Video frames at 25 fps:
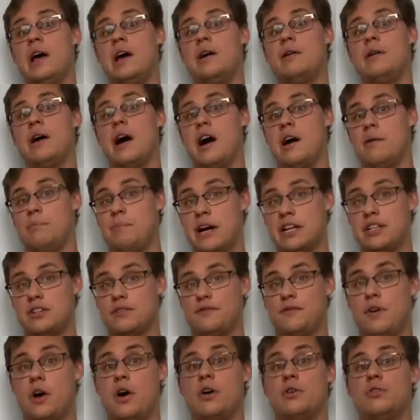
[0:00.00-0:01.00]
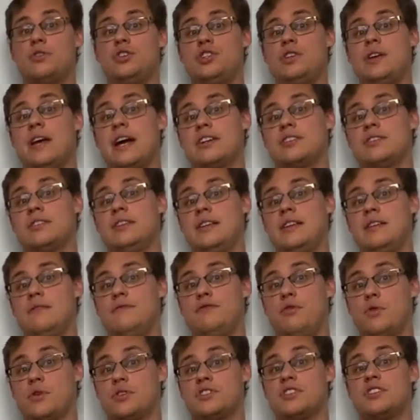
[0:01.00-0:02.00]
uh, by default, she actually
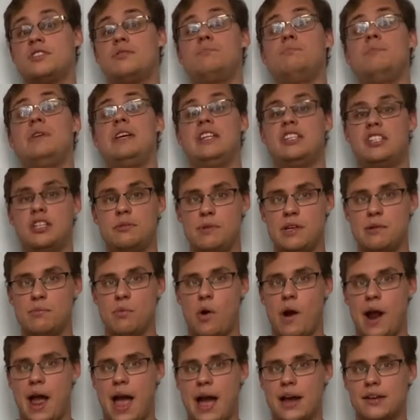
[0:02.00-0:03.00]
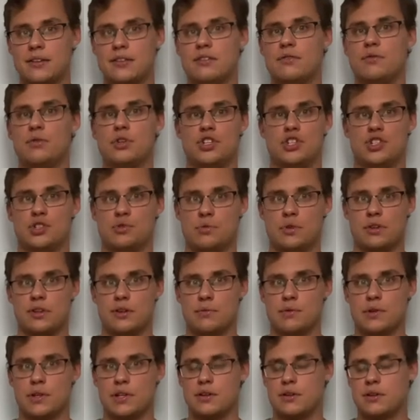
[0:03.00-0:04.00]
forces me to be more active, which is really
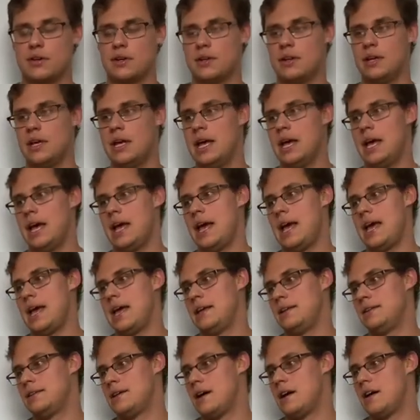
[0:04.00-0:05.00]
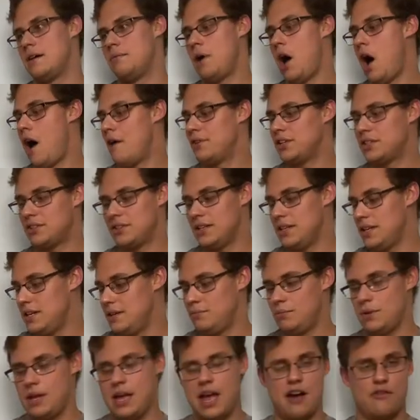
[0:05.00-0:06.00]
really good. And um,
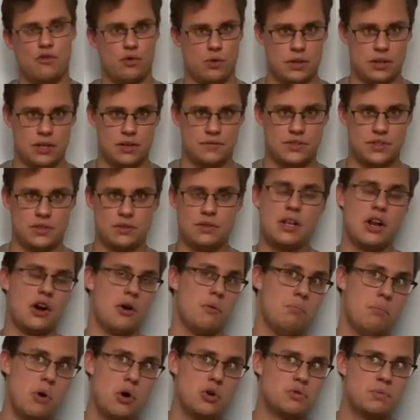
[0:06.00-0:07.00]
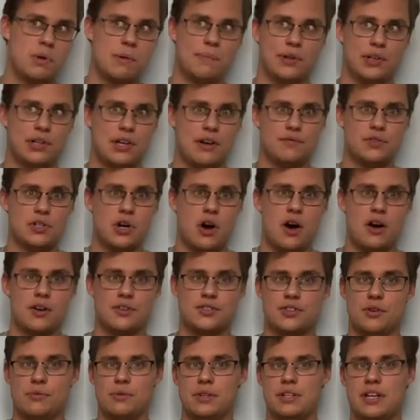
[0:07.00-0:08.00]
obviously, everyone loves you know most people love dogs,
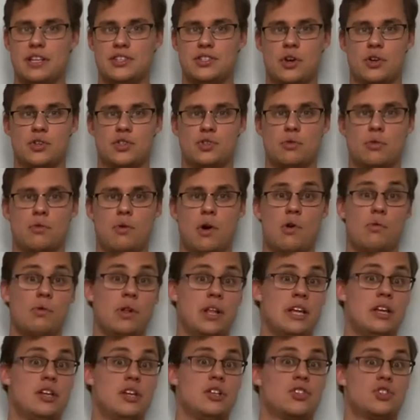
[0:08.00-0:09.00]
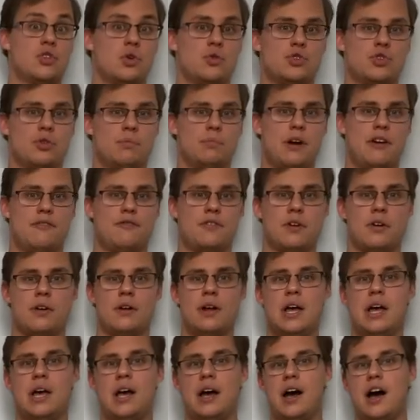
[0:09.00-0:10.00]
so it, it's also a really good social buffer,
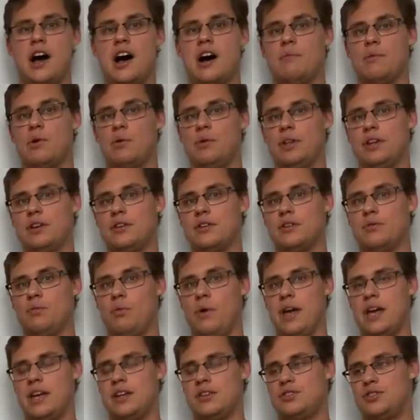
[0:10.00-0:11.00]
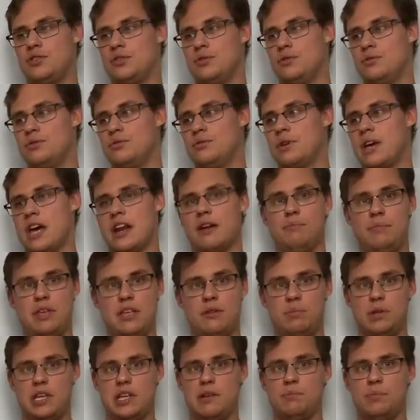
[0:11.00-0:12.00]
um, a really good way to kind of meet
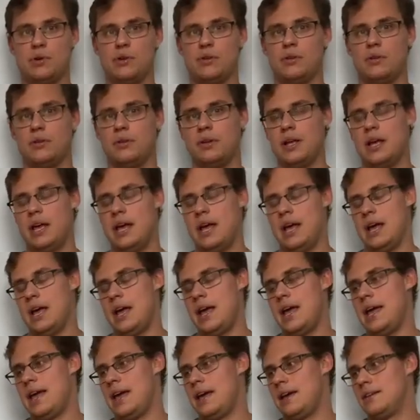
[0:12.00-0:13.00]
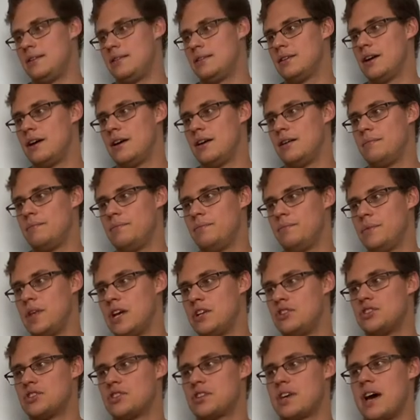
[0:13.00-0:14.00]
people and um, and
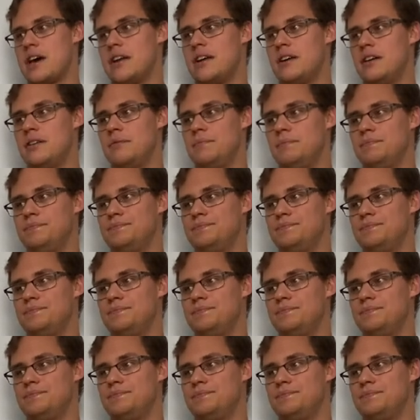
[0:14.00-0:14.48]
just kind of